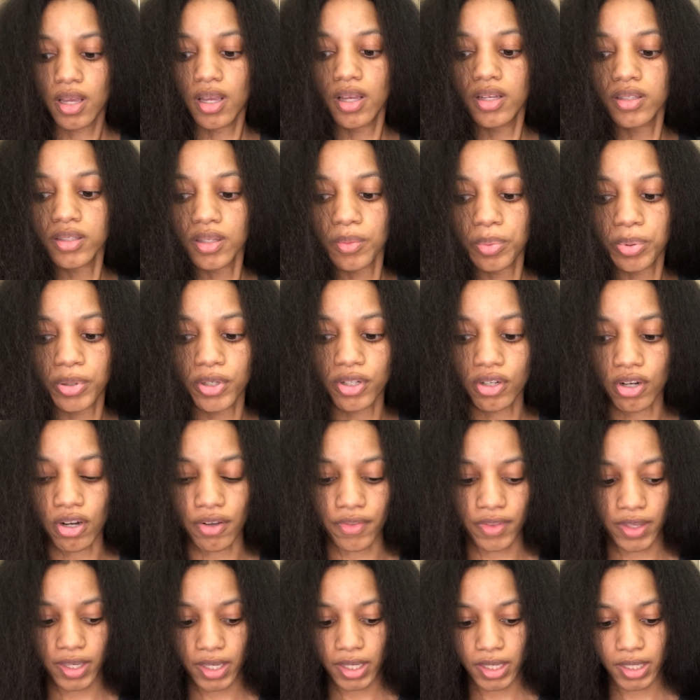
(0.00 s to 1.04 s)
to put on
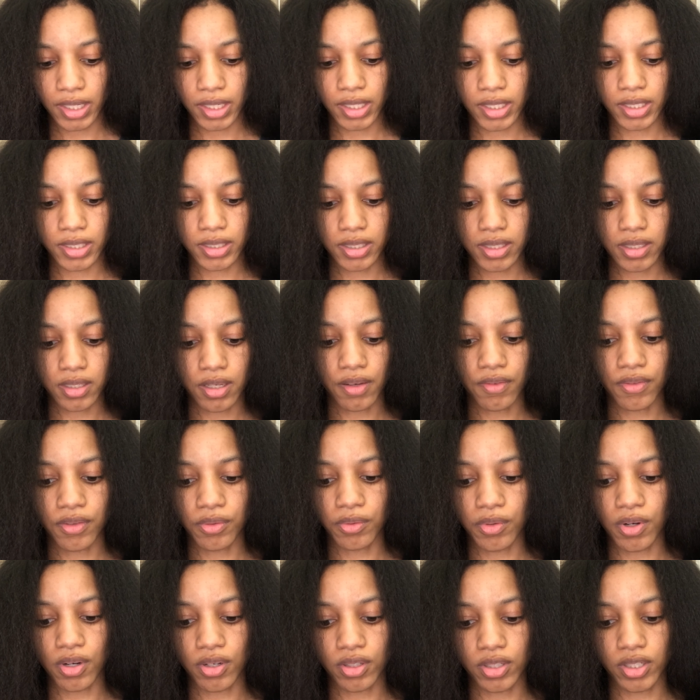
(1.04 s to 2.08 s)
the ends of the
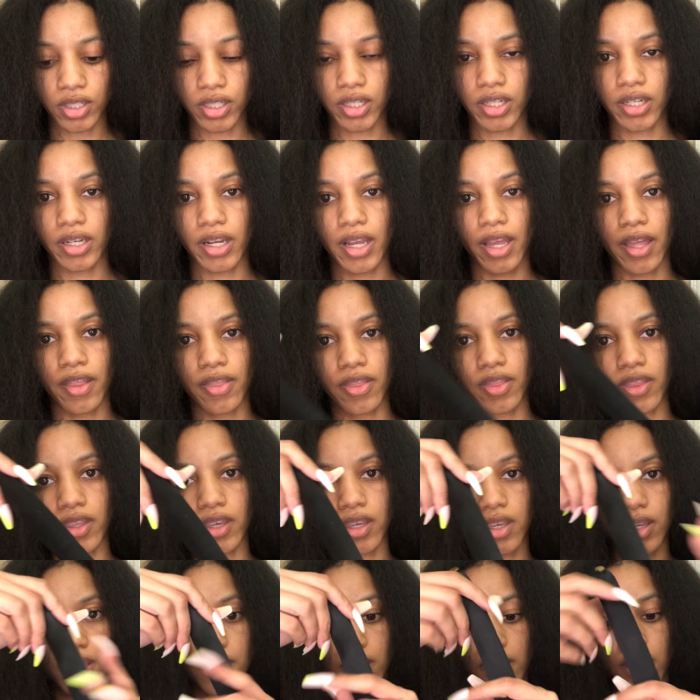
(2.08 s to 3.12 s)
roller, and
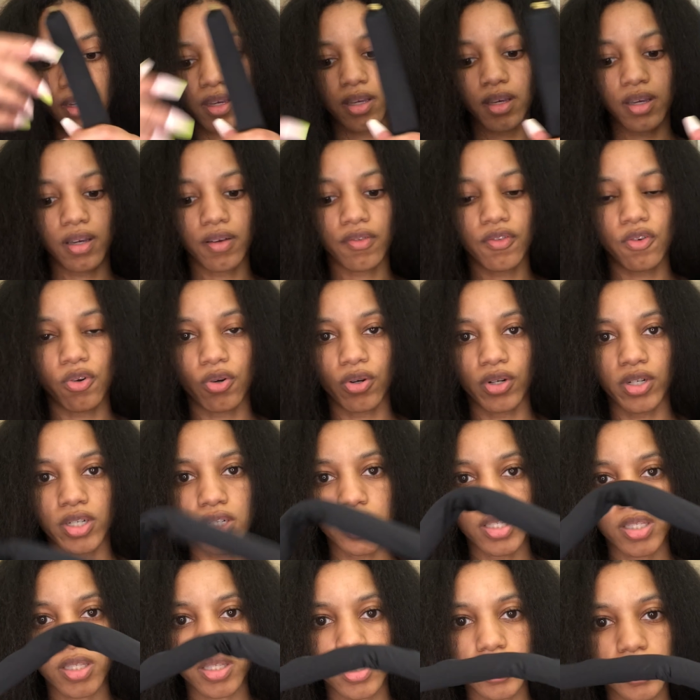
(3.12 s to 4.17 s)
then of
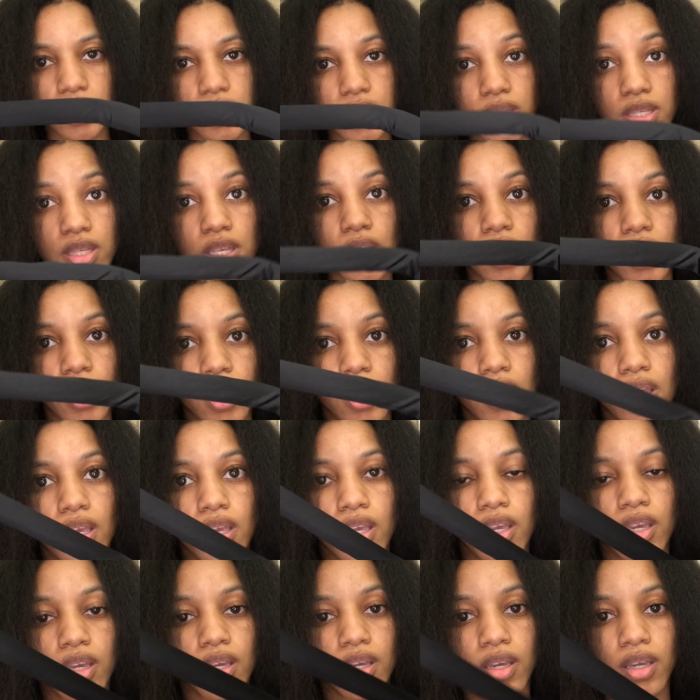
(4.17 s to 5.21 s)
course
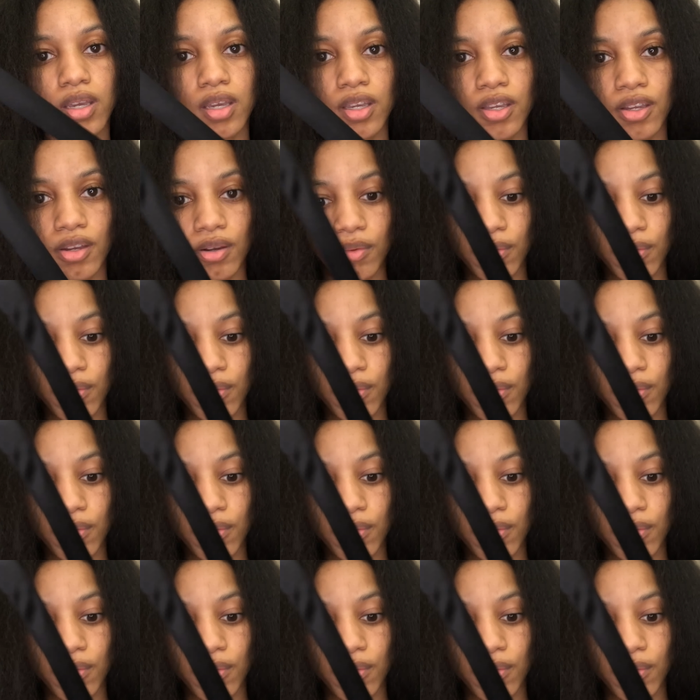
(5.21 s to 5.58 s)
your